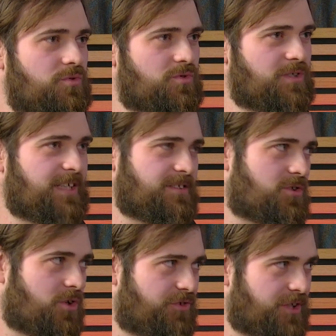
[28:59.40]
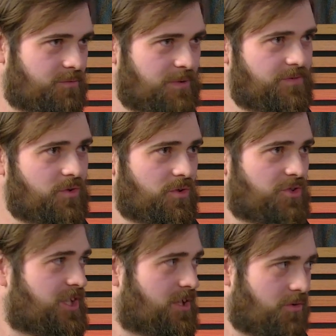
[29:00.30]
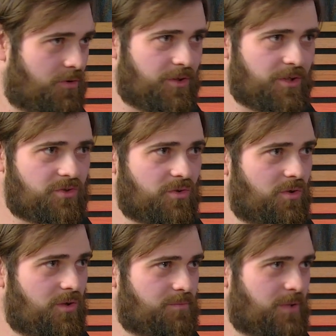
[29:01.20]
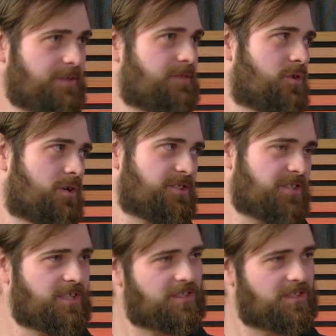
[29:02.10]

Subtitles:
to get in contact with your shareholders, or, well, if you're listed,